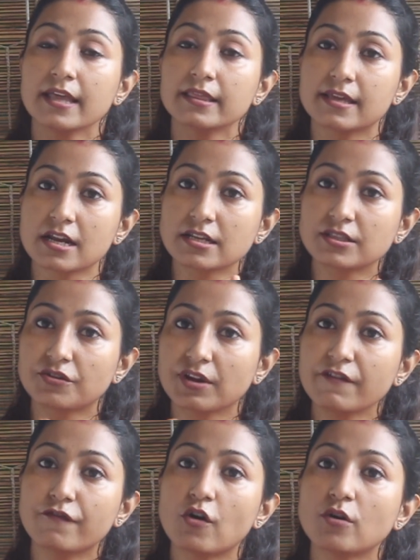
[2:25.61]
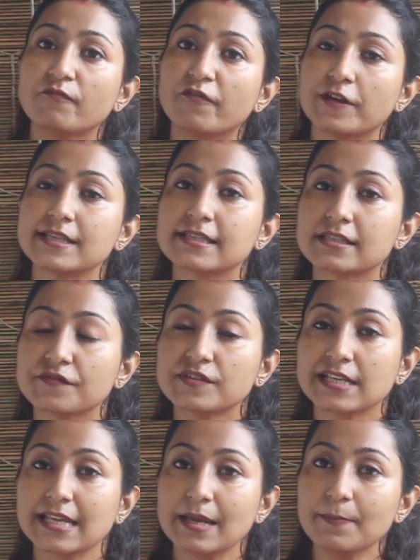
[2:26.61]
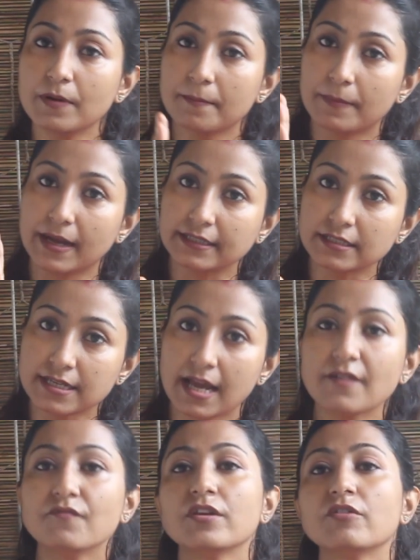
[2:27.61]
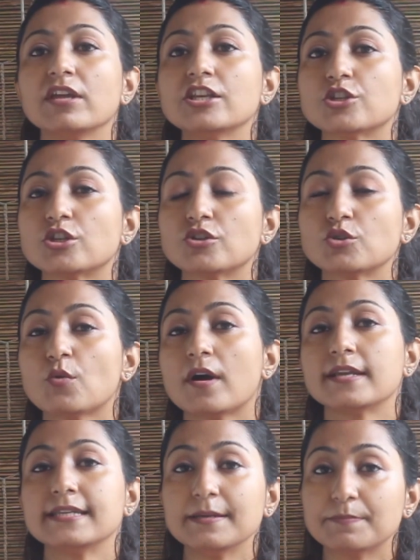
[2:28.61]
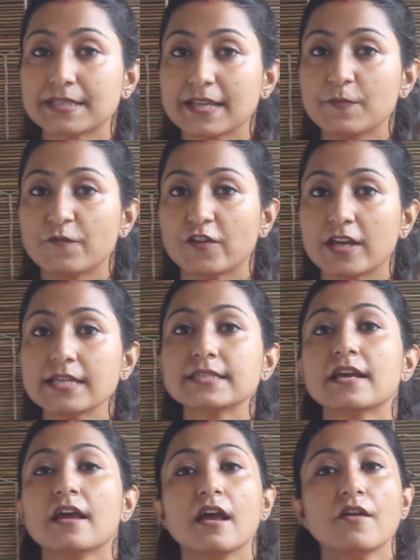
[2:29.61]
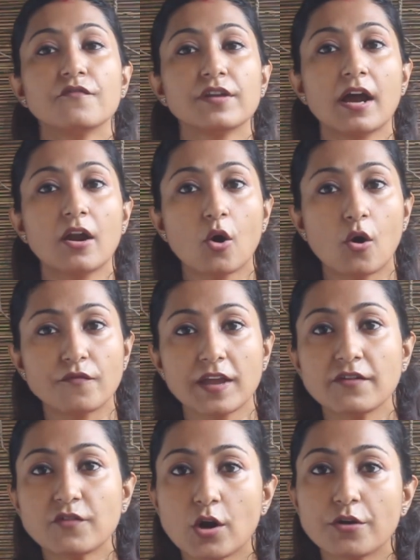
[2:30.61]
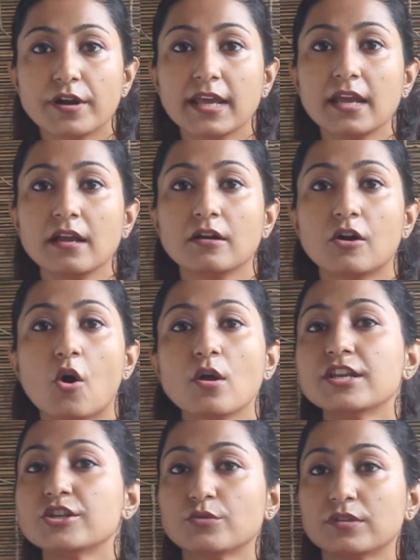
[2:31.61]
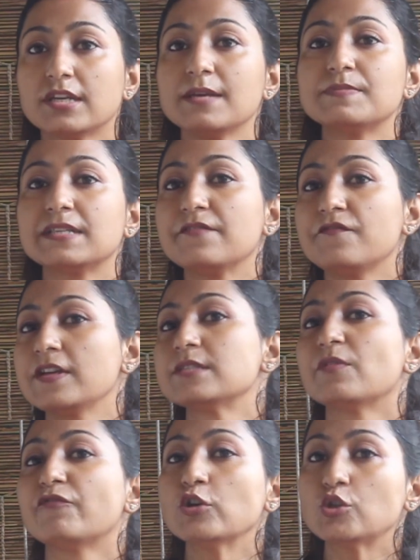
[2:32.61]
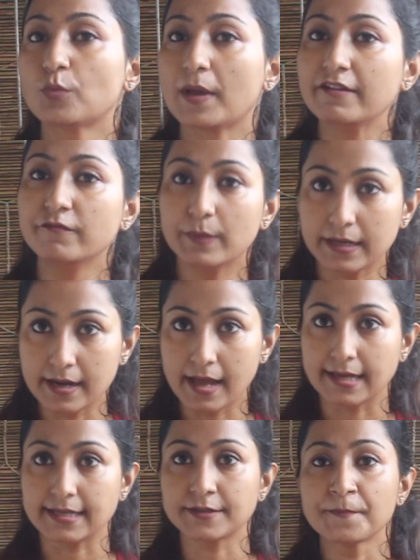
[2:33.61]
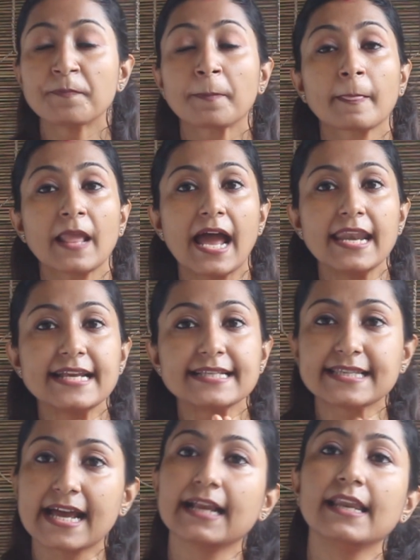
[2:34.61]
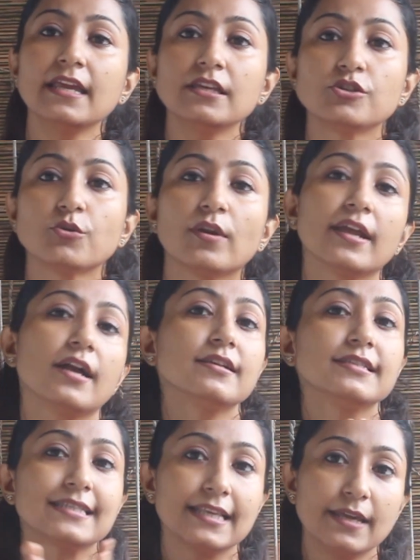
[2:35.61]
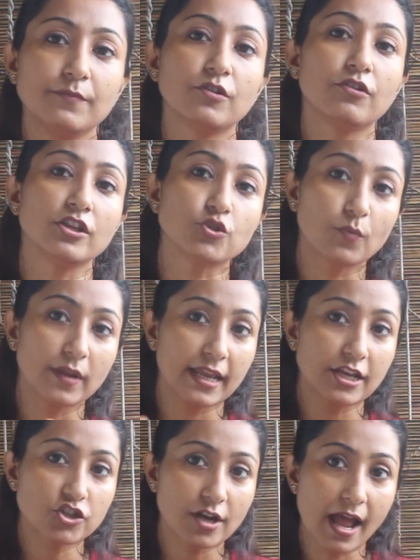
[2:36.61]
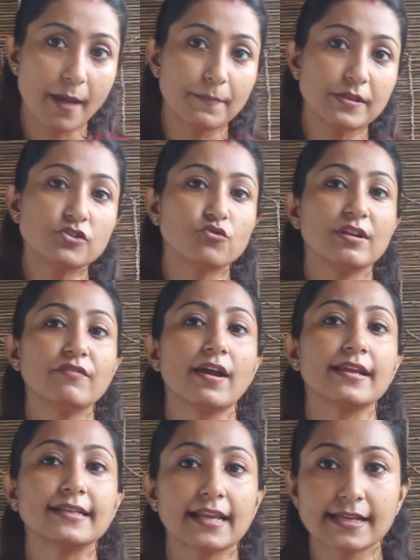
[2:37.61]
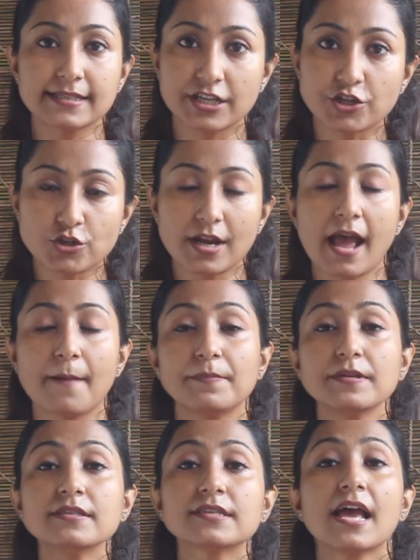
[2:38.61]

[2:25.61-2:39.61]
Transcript: there are 3-4 phases of sleep. By the time we reach into our deep sleep phase, we have already gone into the deep sleep phase before 12 midnight. And exactly during our sleep, the rejuvenation happens, revitalization happens,